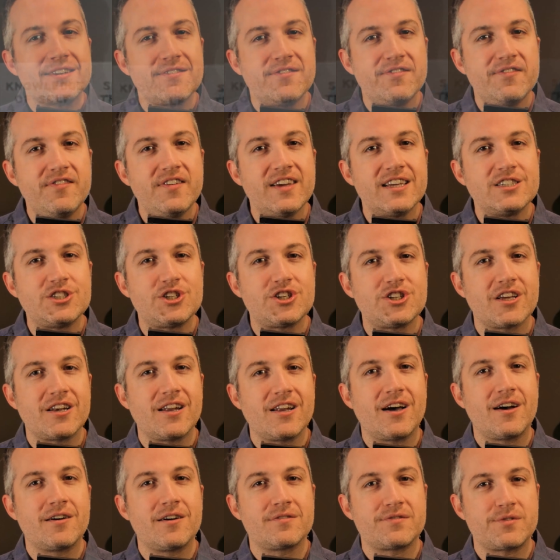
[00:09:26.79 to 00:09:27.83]
vision
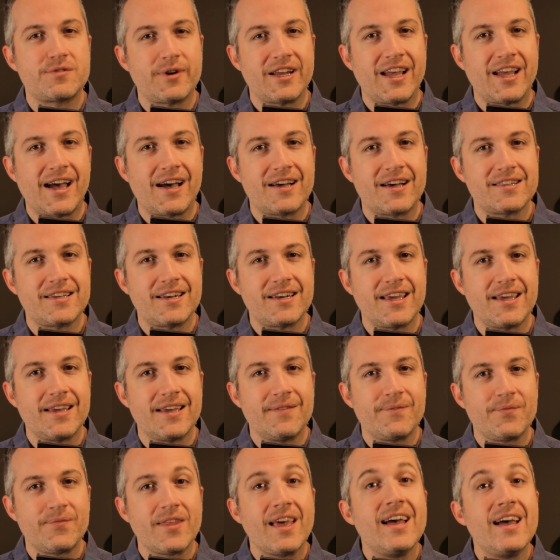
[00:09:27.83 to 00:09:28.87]
of
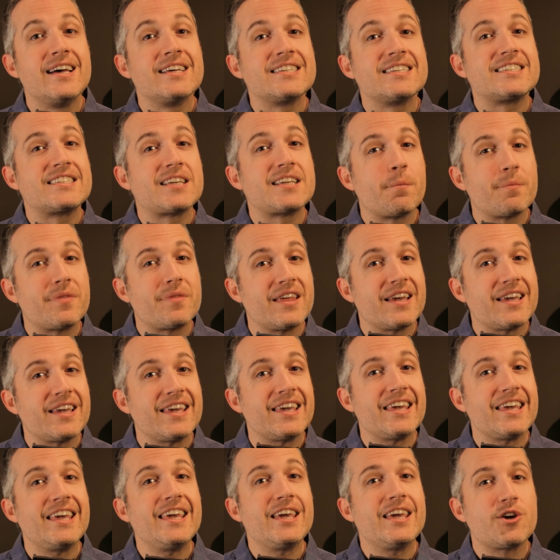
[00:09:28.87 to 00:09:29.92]
reality, something
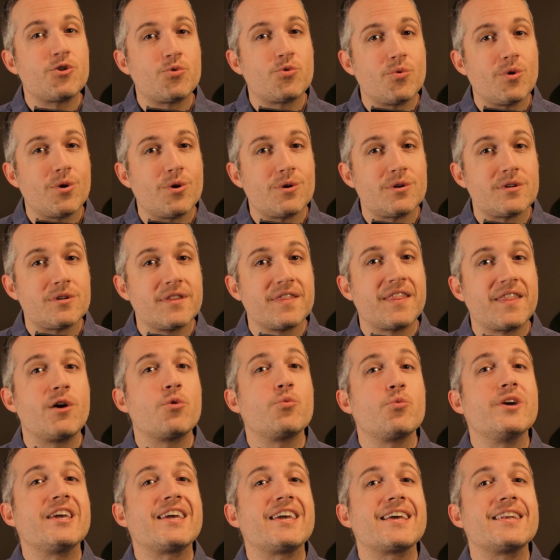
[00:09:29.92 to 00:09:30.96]
equal
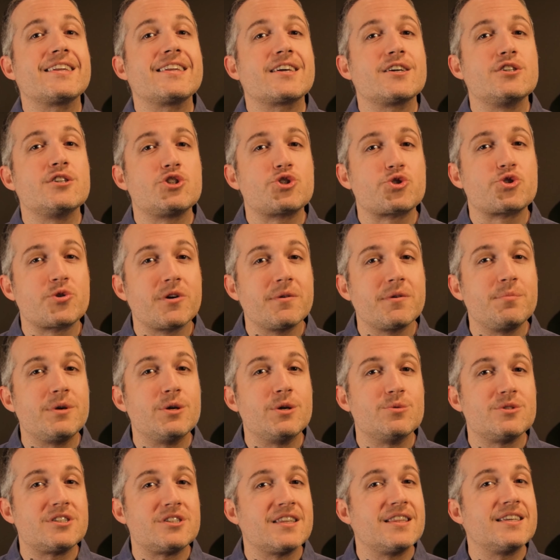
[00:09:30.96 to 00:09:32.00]
that we can
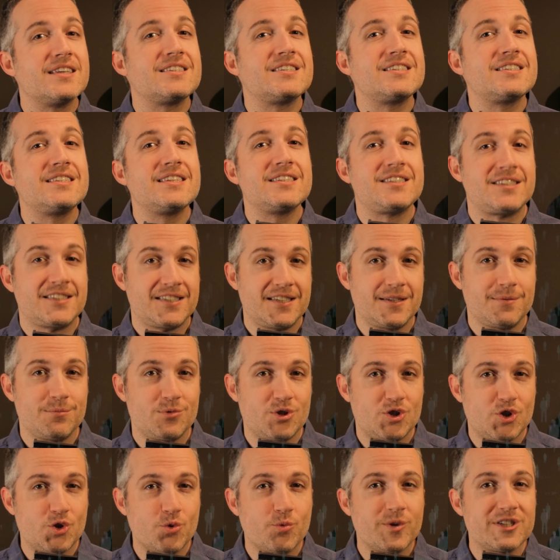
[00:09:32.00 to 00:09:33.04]
contribute to the
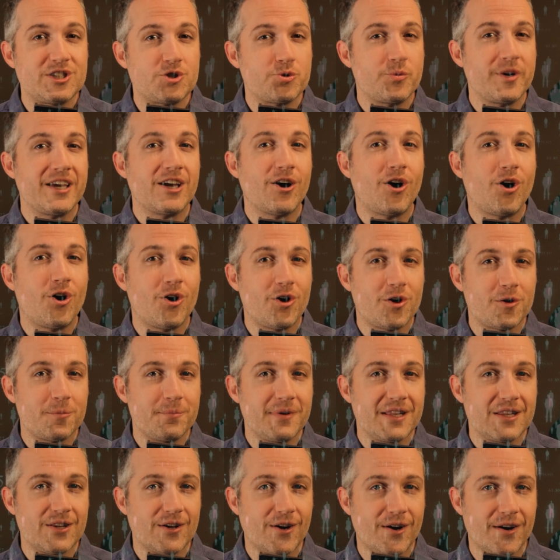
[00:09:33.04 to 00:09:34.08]
system to which we all
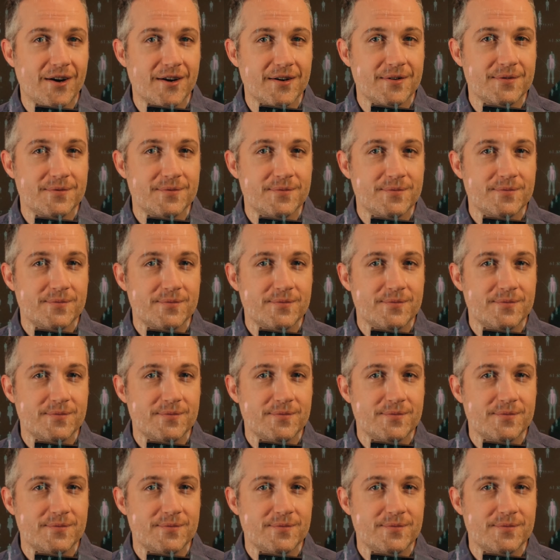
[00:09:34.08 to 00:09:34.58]
belong.